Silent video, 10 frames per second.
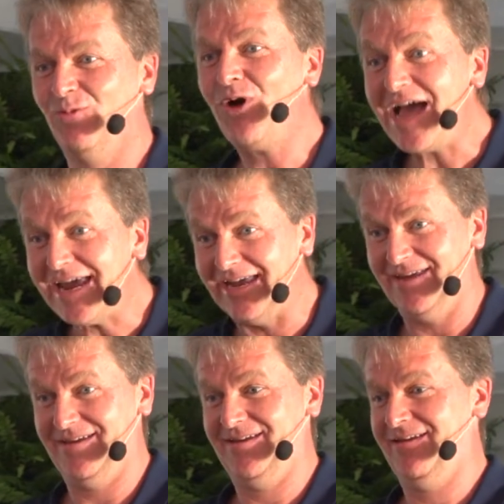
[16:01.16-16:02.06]
Why?
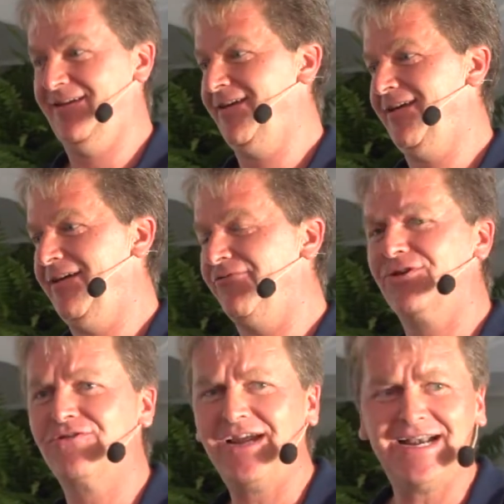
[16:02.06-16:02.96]
For
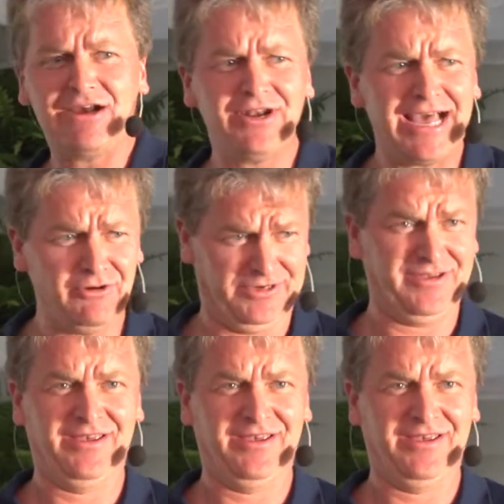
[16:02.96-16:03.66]
crying out loud.